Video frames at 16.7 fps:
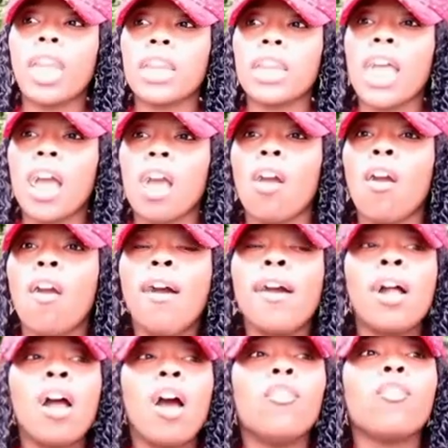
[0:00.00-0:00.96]
Now,
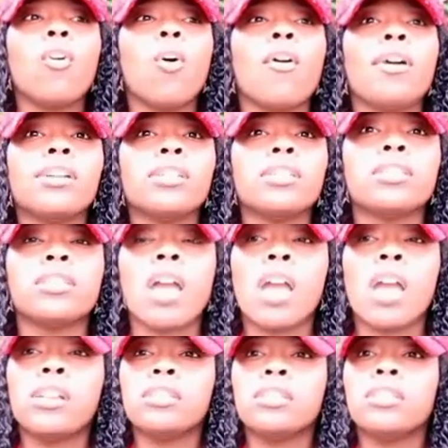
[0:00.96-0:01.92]
of course,
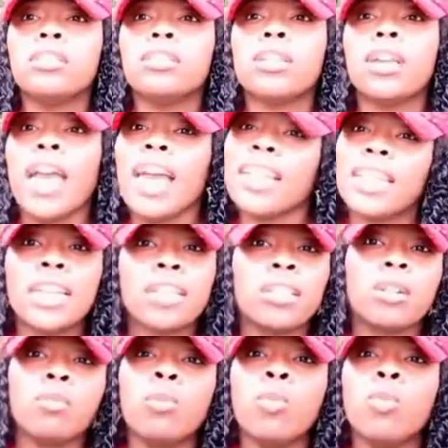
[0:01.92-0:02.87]
at the
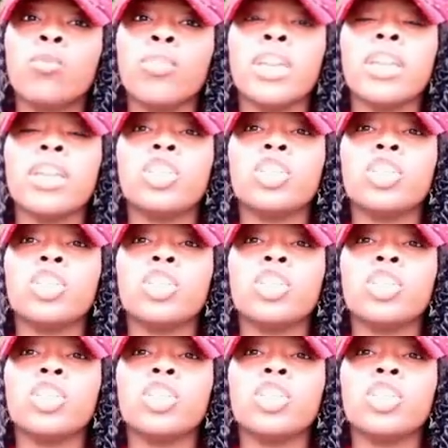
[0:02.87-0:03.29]
end of the movie,